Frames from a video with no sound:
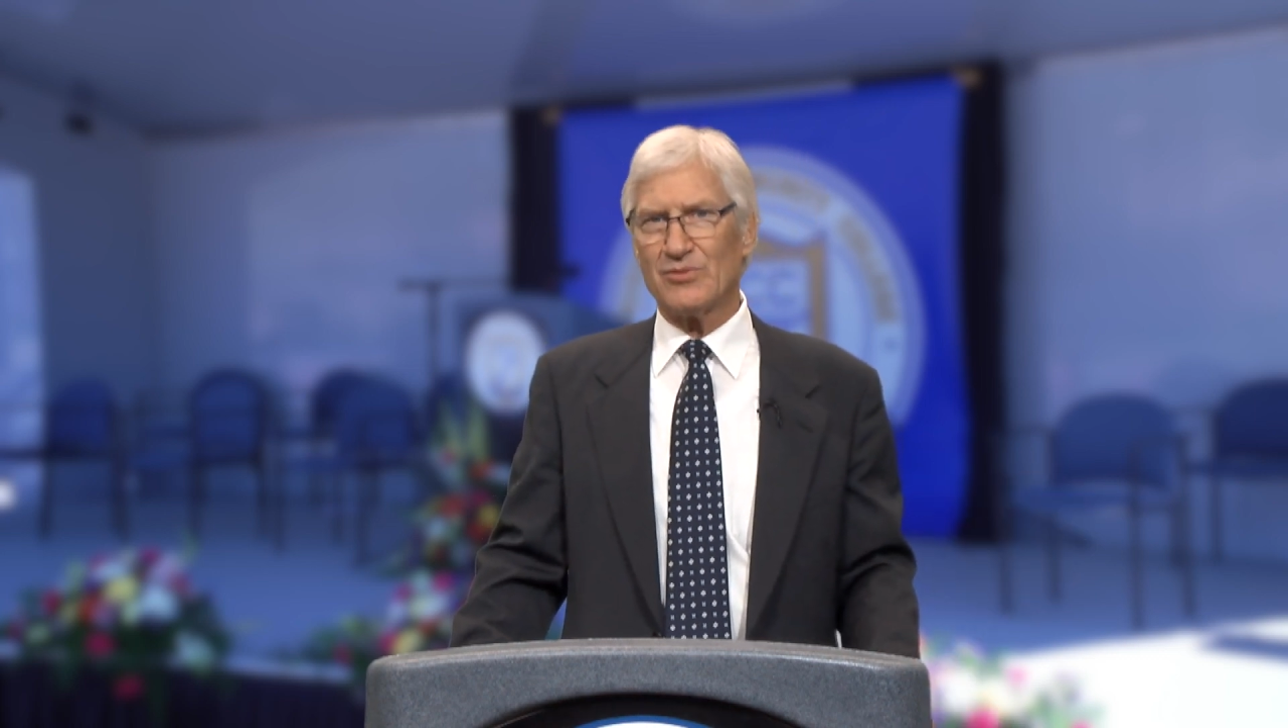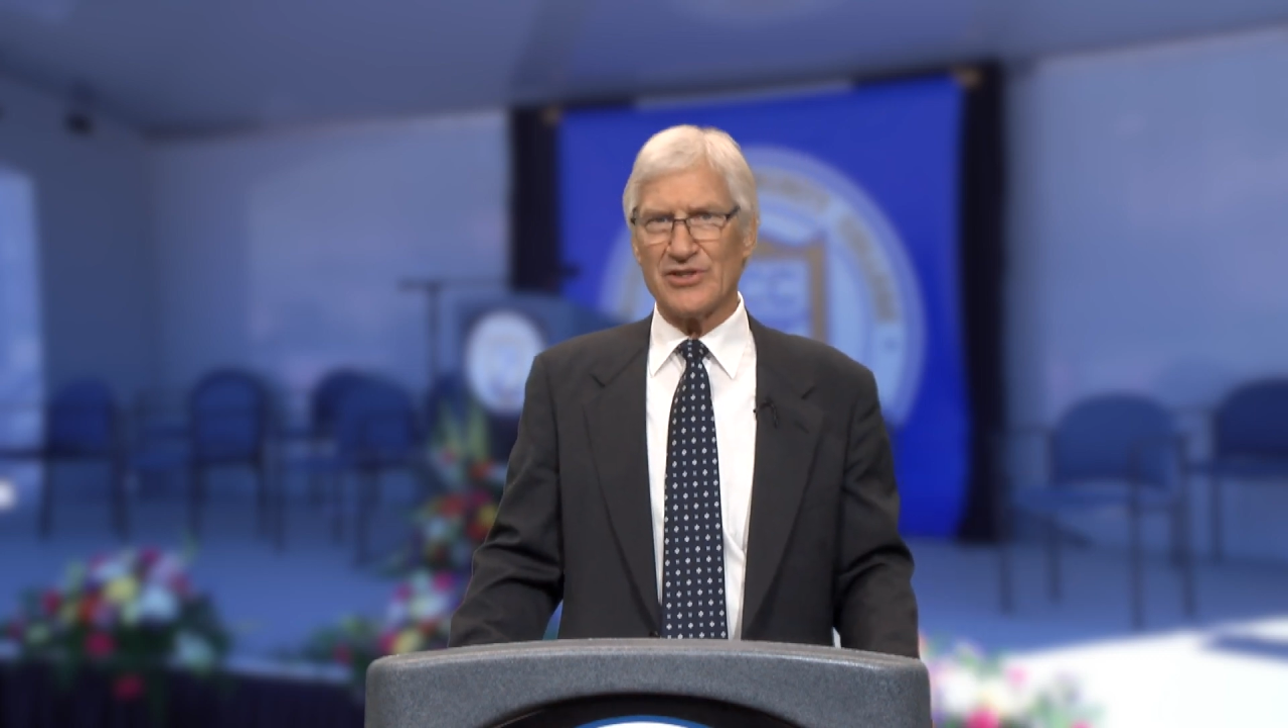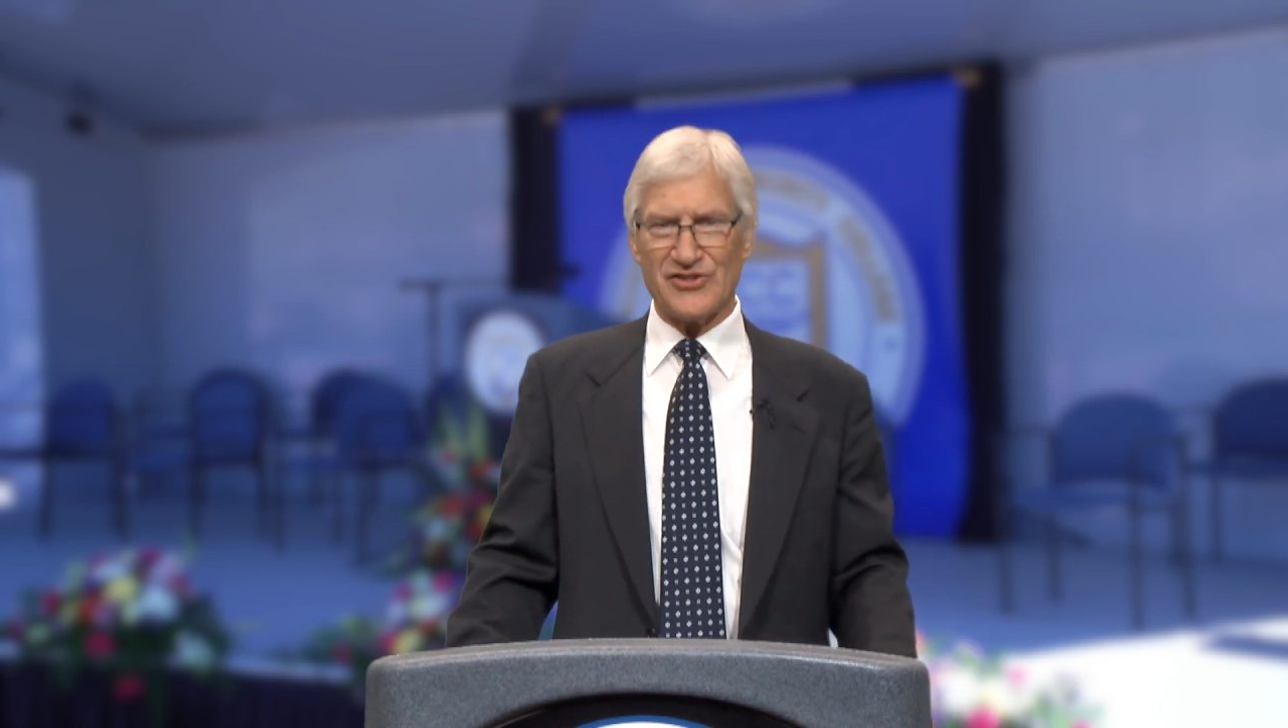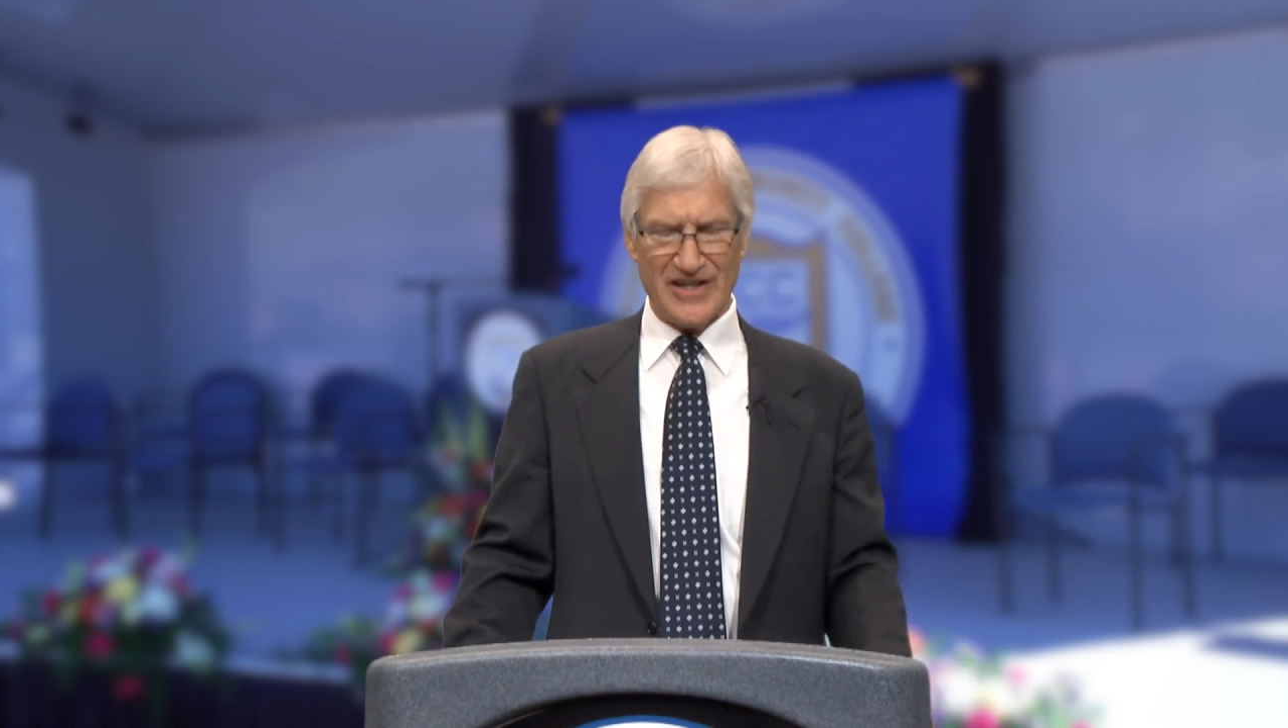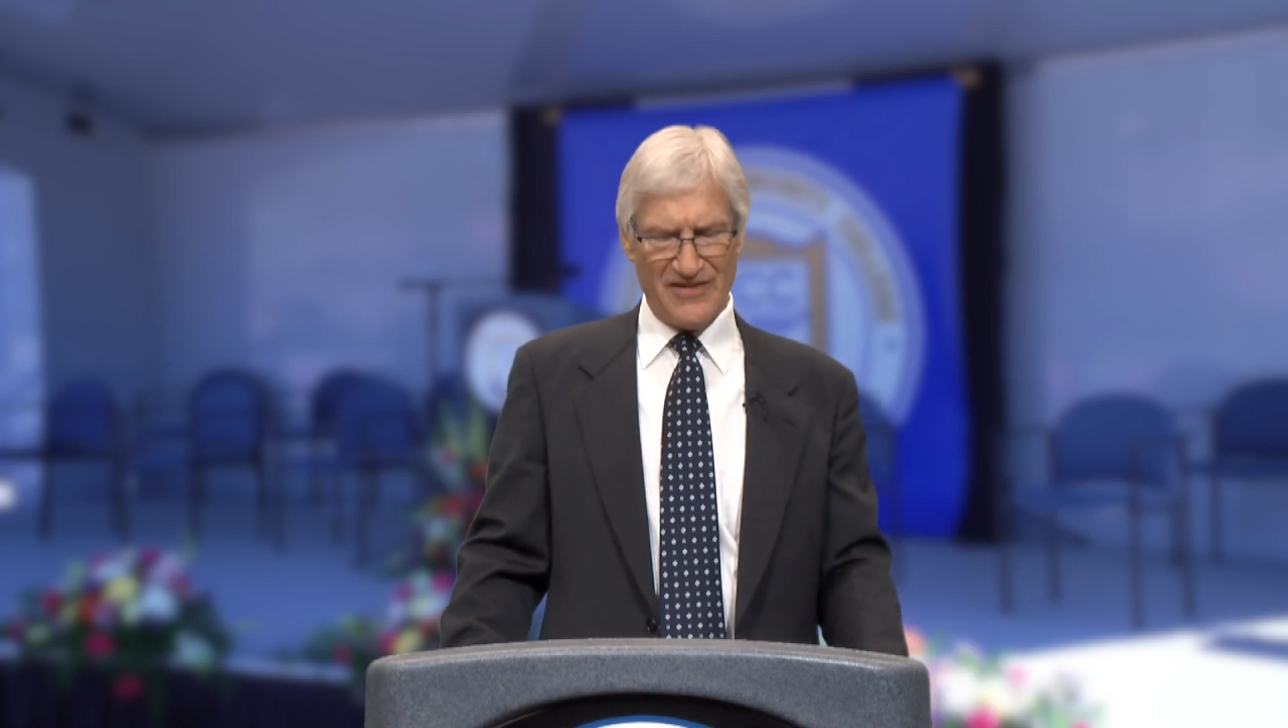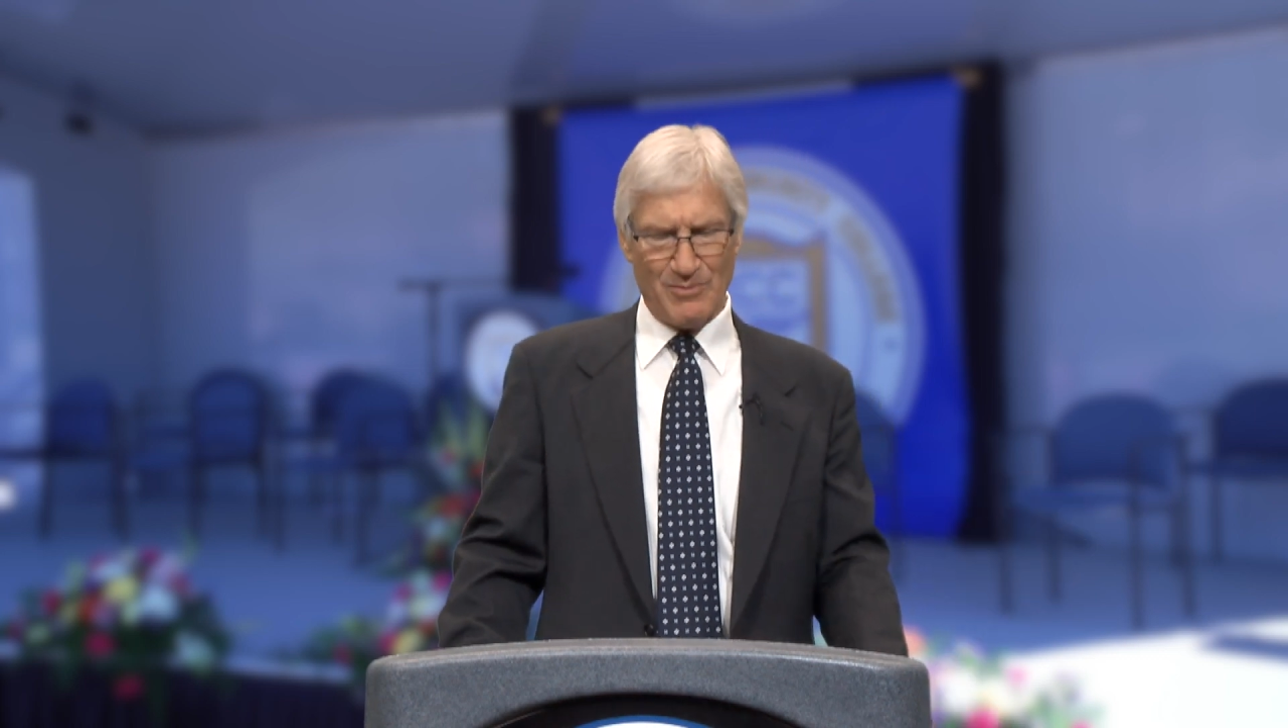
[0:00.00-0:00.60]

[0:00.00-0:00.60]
receive